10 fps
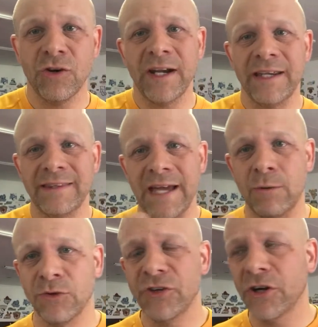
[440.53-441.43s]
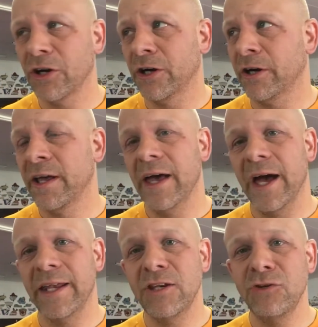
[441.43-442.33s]
try to get that return,
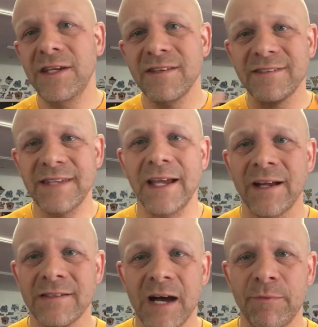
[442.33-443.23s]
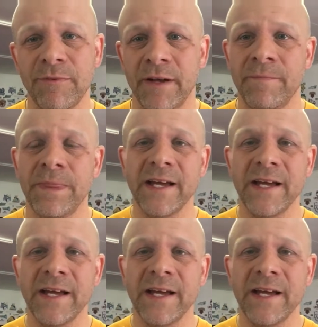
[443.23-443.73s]
and then you need to stay on top of it.